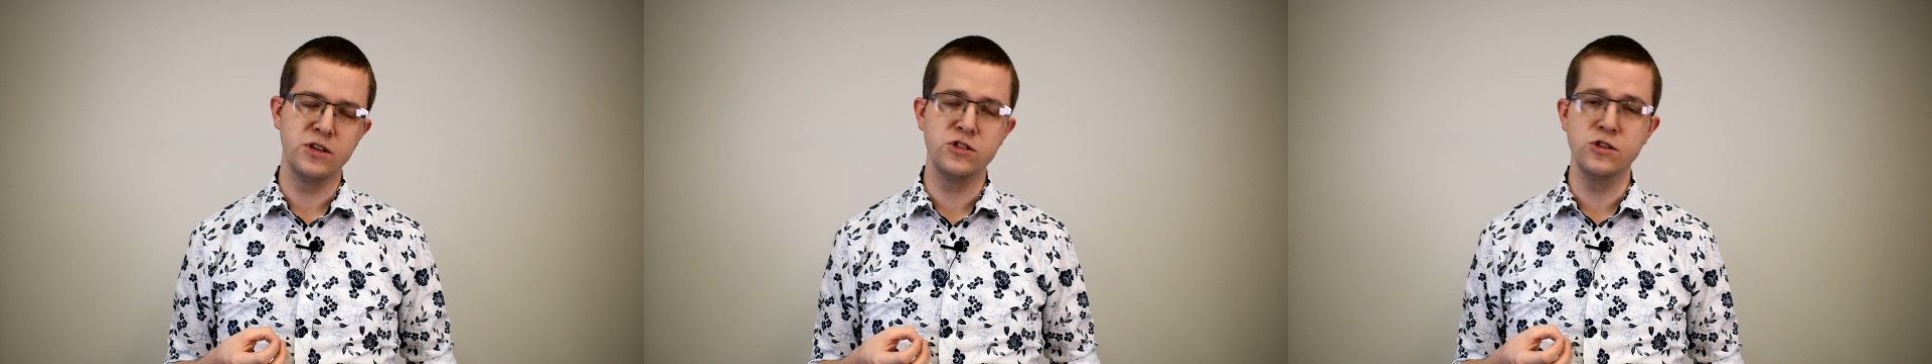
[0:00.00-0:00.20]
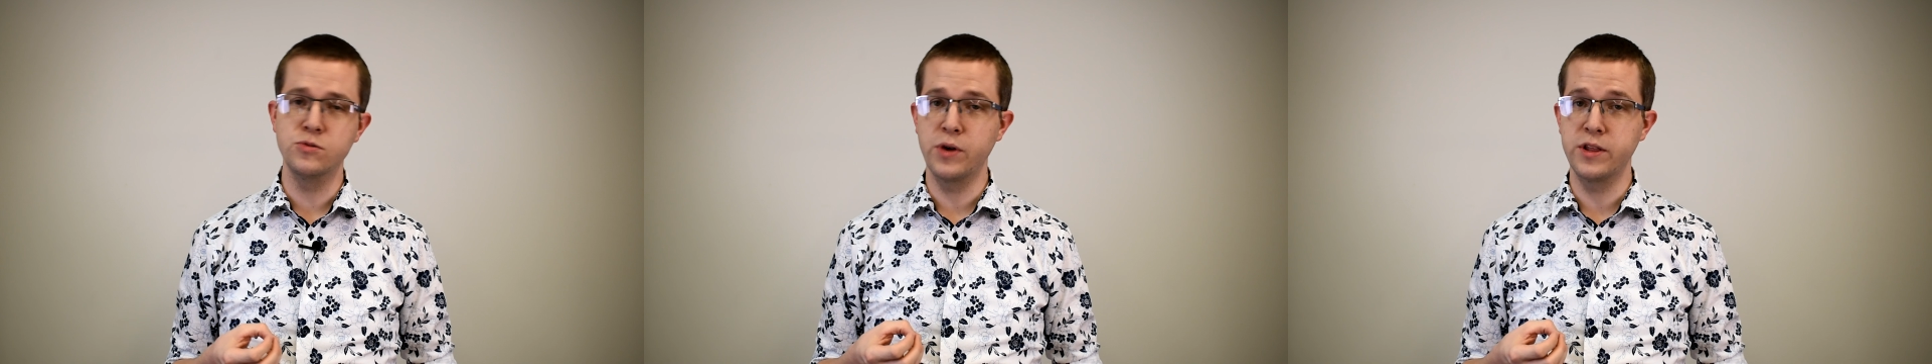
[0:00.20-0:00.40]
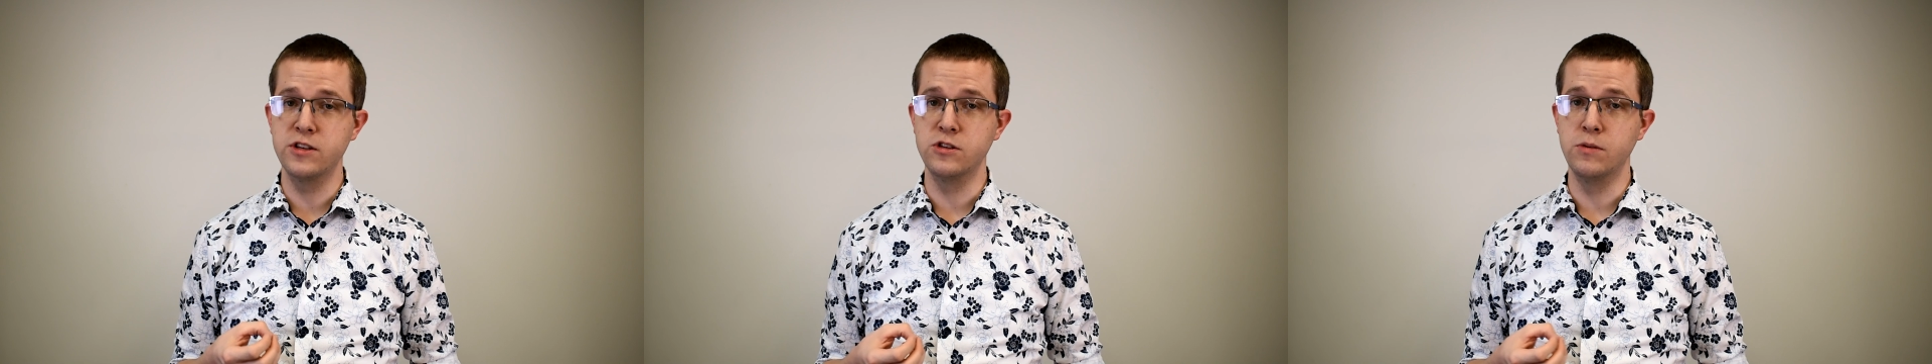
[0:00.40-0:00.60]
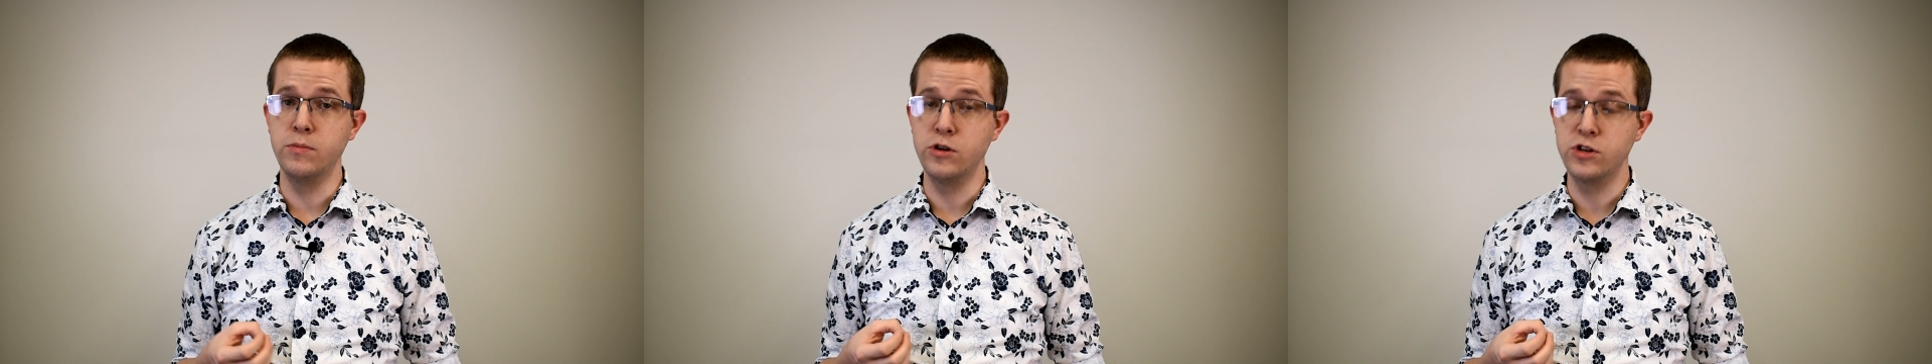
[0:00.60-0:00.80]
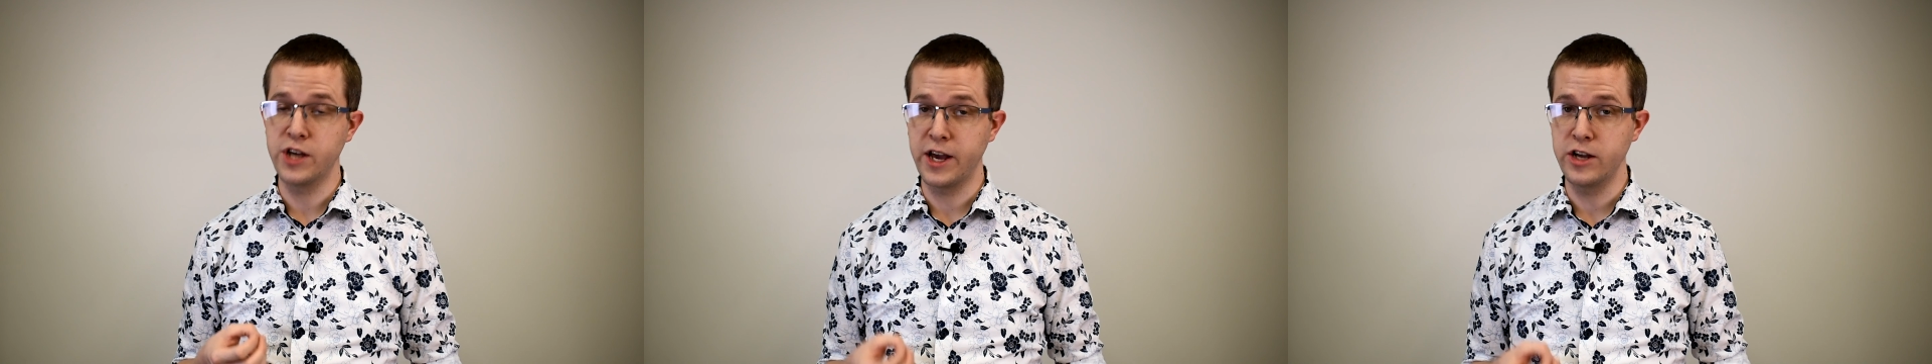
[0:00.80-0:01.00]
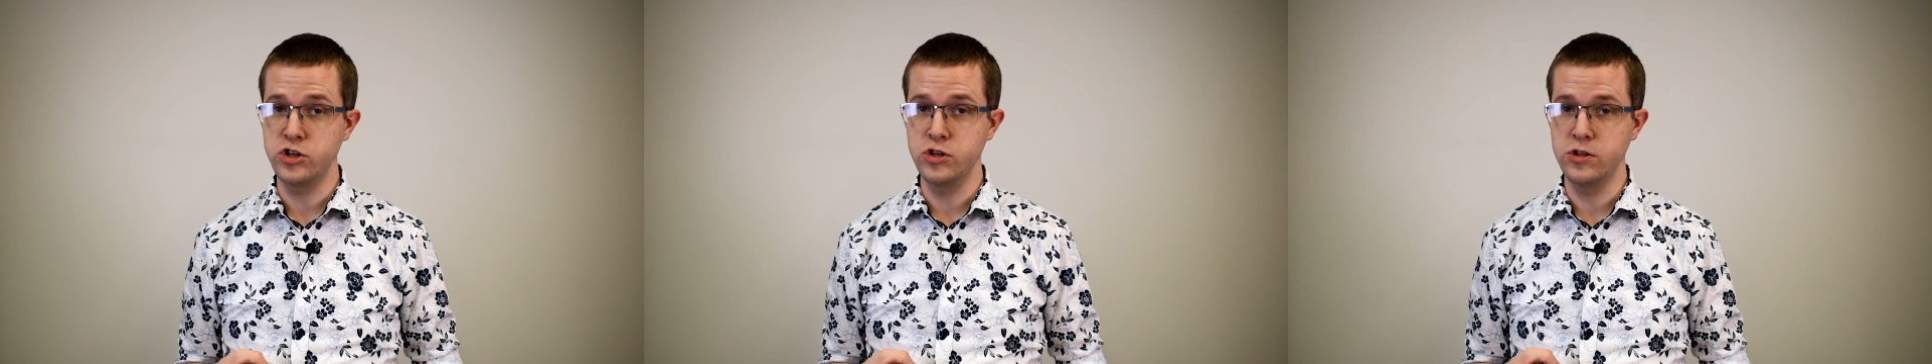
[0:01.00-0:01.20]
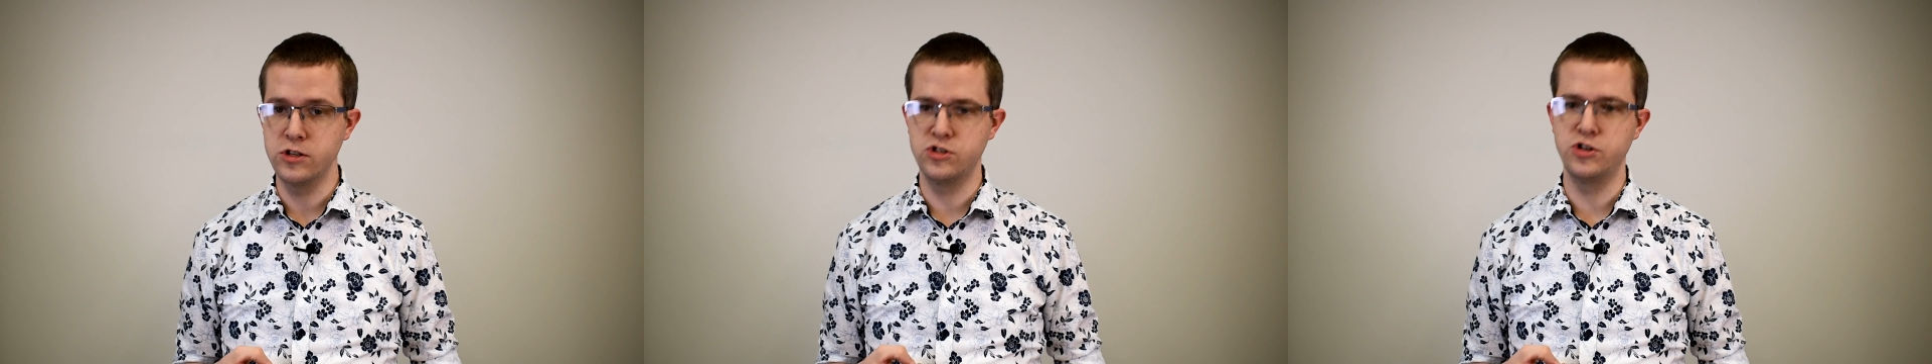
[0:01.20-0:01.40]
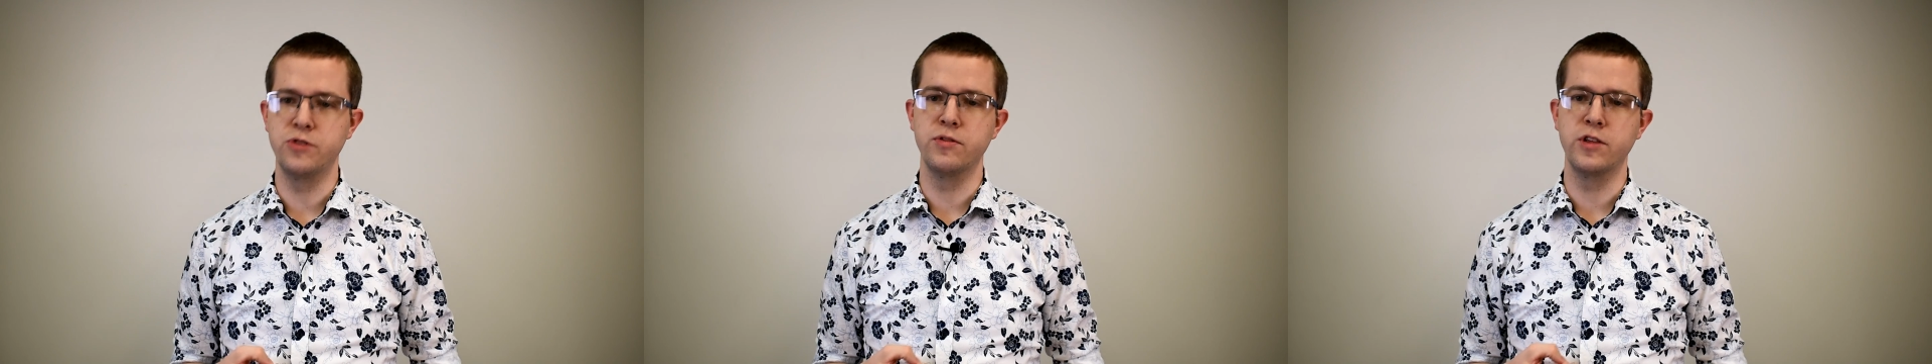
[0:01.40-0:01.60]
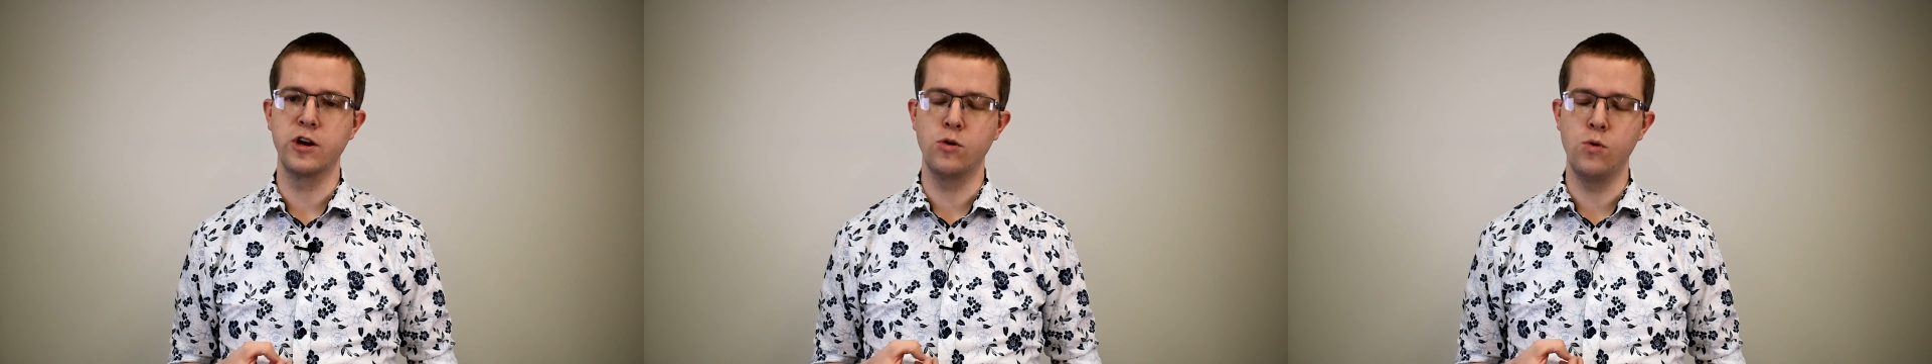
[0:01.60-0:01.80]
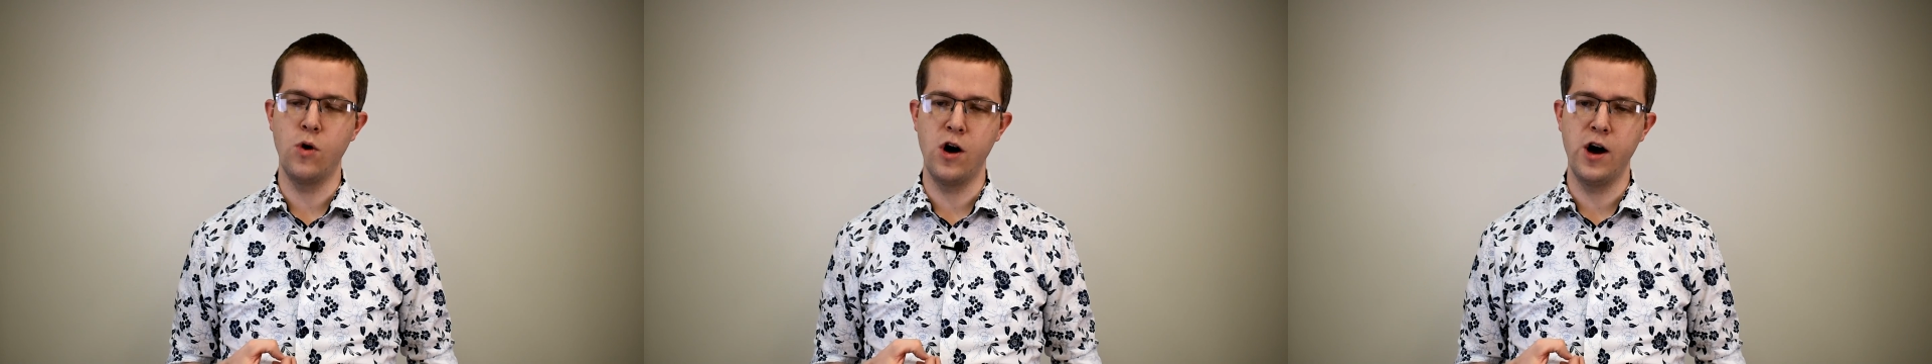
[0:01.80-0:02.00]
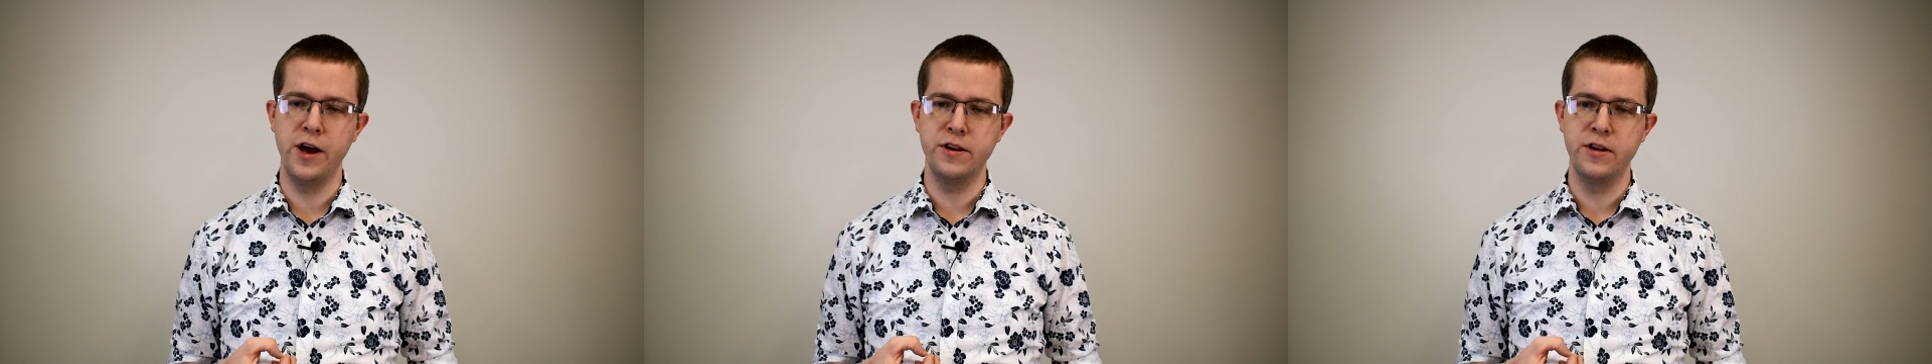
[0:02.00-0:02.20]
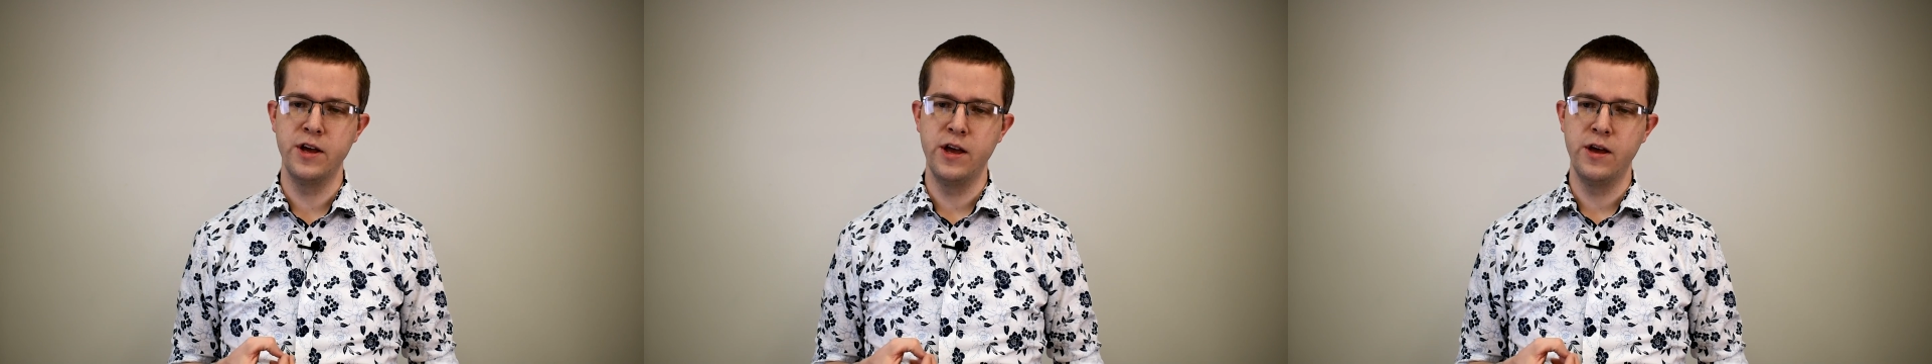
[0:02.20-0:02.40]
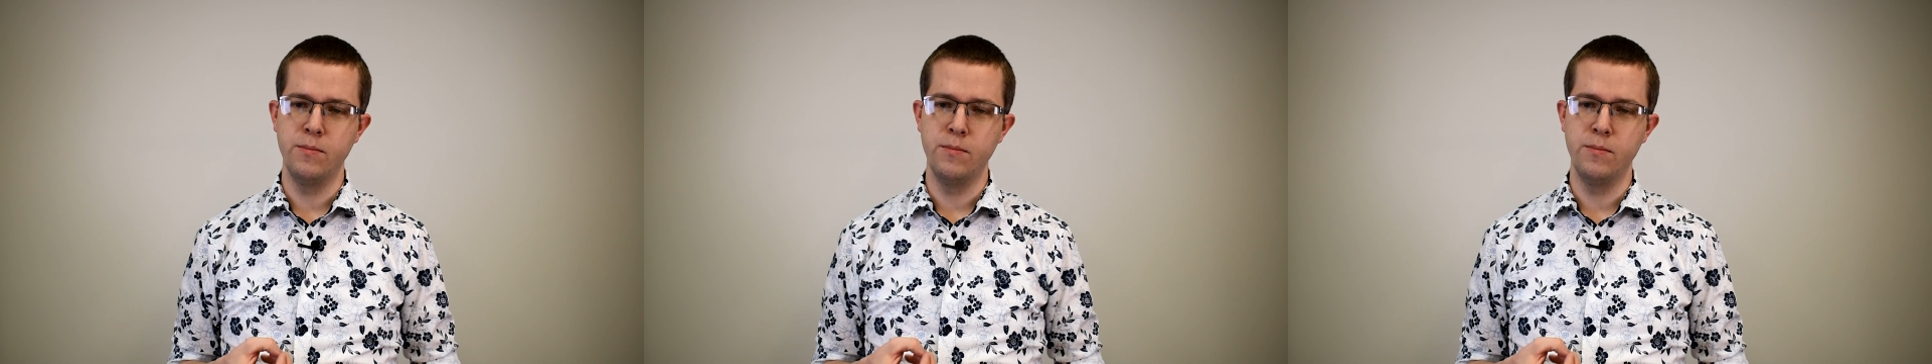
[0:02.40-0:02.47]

This is where there's a mutation that's generally acquired,